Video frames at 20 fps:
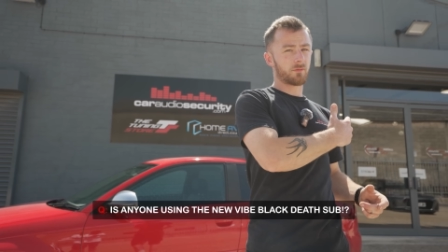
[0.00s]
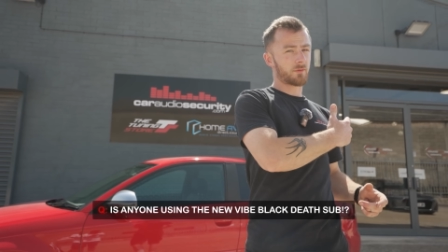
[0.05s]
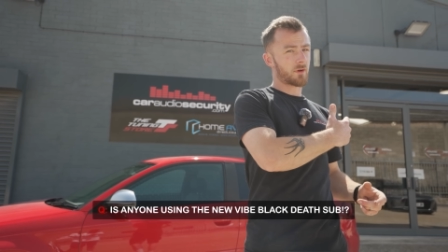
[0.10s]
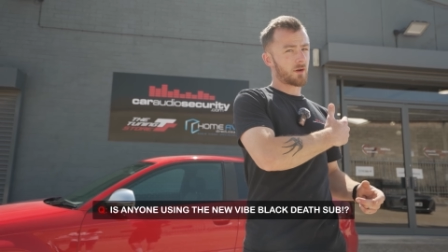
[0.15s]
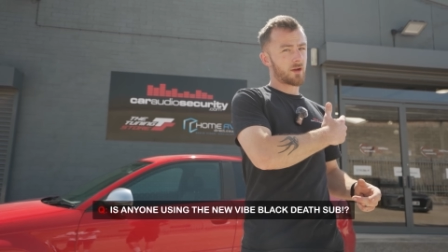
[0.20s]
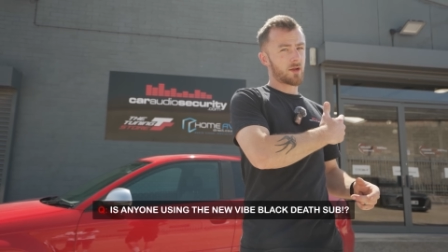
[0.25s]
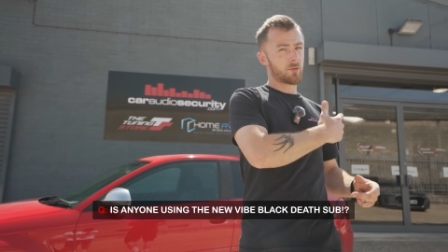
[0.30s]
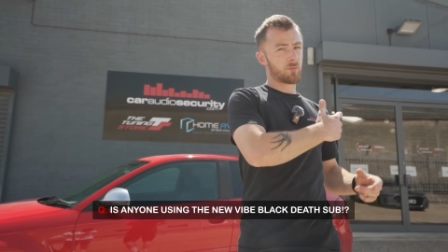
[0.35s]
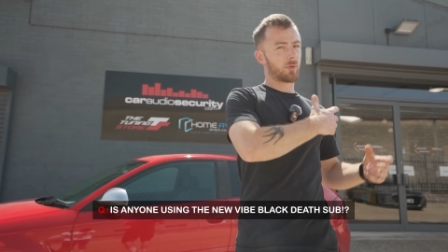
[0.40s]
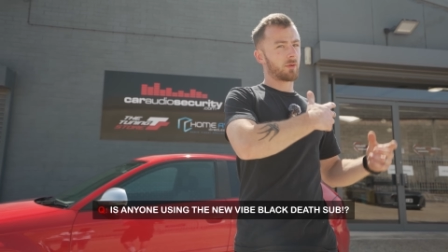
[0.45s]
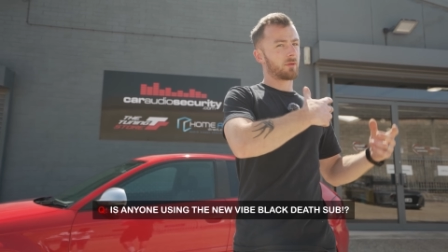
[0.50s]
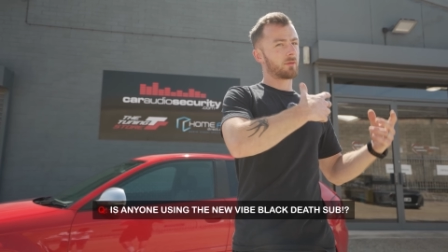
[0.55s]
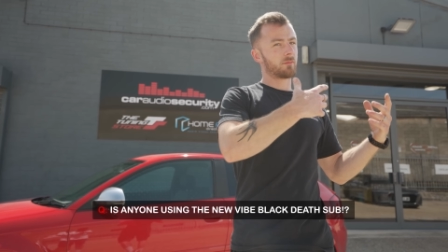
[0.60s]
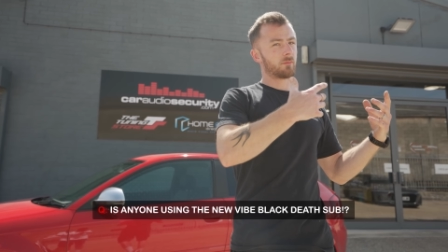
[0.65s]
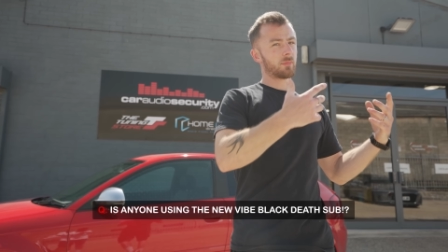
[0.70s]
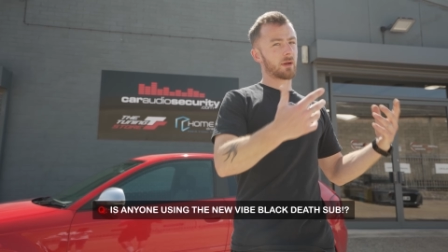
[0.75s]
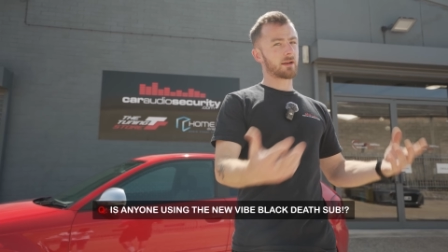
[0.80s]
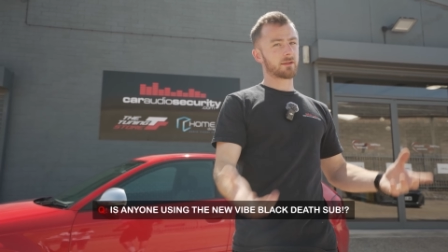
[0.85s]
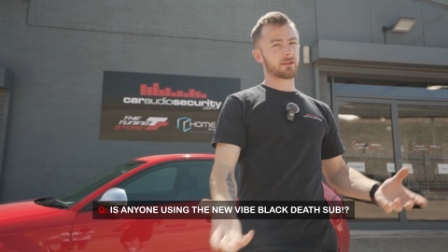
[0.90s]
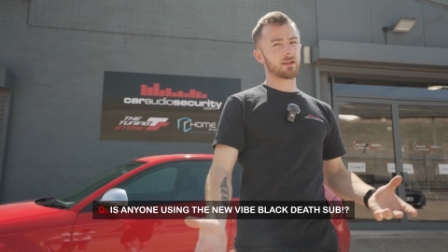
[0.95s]
Vibe
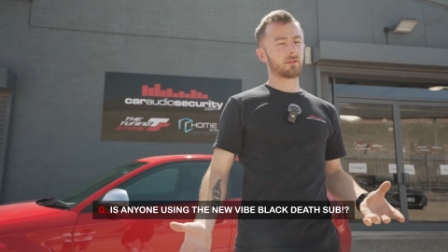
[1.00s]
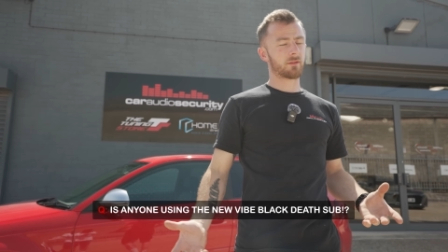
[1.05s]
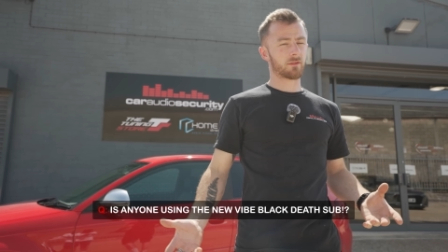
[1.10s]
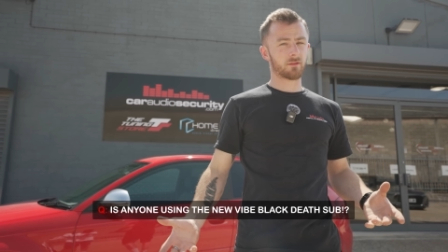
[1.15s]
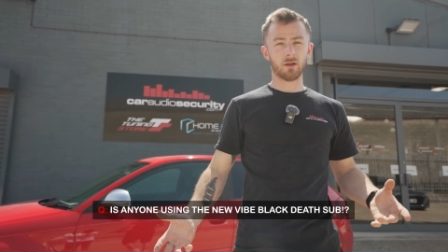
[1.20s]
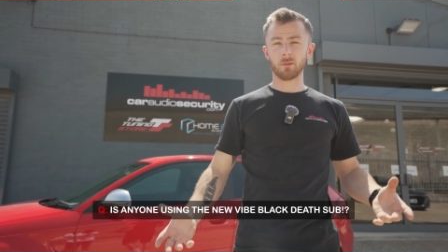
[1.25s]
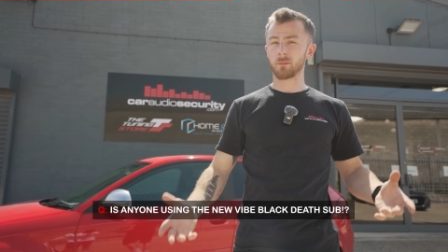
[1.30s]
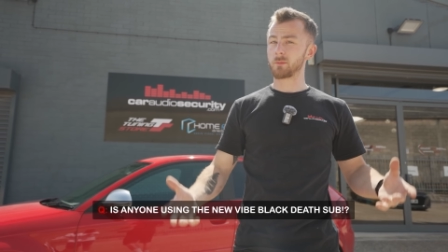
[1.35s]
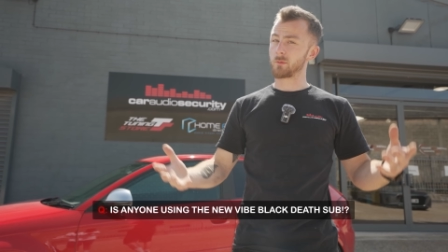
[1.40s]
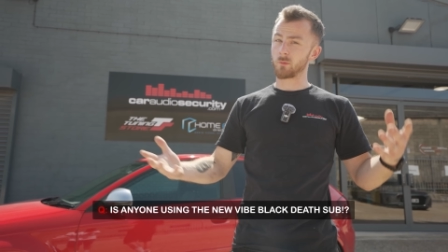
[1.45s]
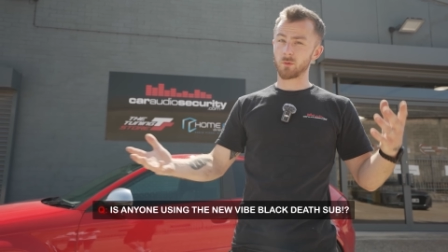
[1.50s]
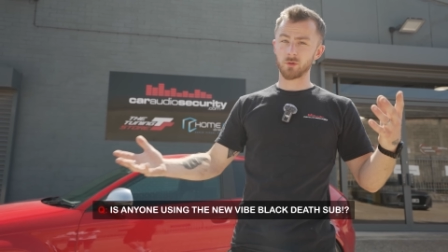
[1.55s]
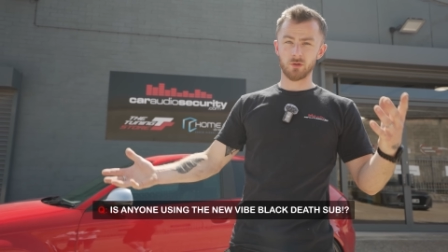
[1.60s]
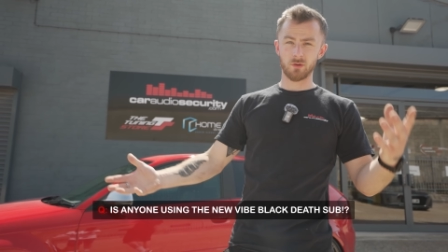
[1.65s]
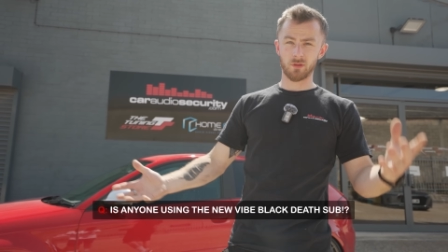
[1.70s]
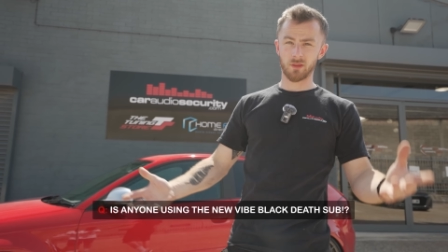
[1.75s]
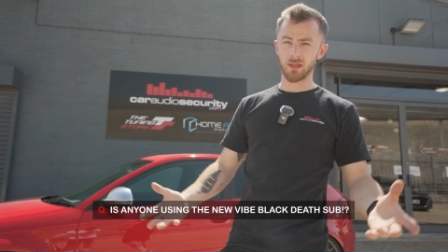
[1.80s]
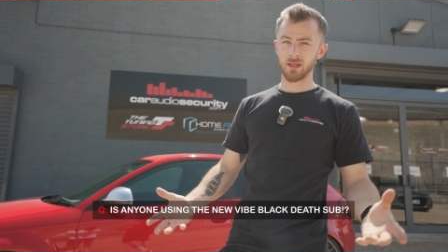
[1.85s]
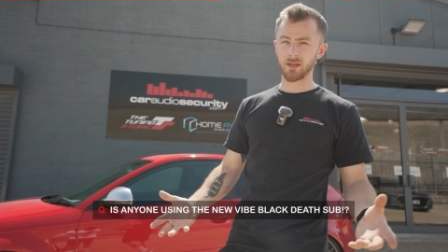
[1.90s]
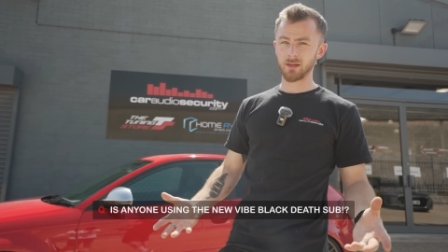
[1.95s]
Black Death subs? What do
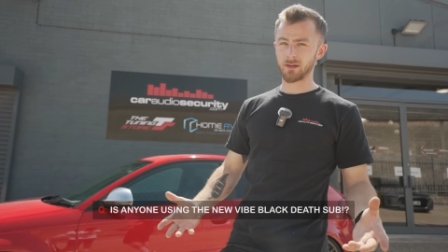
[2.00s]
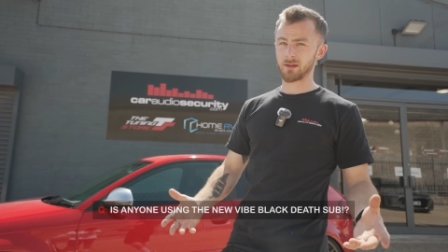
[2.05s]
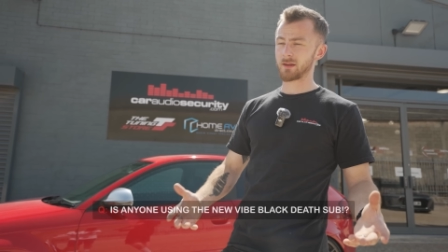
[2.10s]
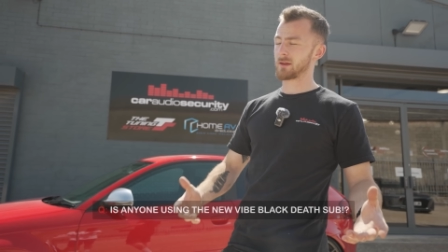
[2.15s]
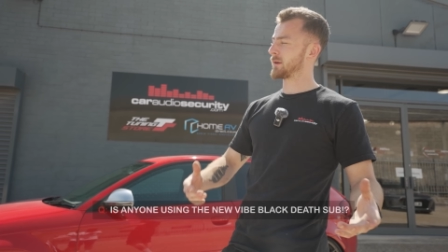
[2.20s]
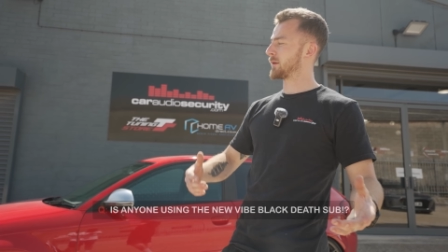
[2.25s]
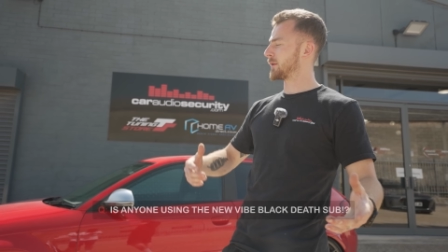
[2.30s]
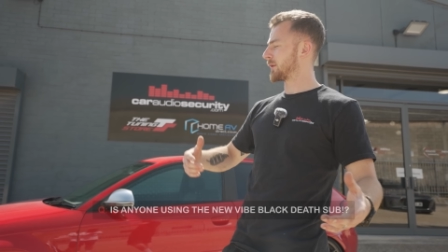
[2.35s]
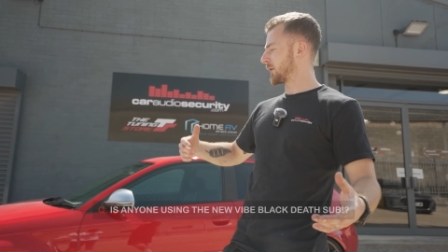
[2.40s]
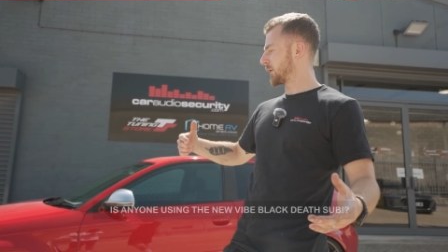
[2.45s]
you think?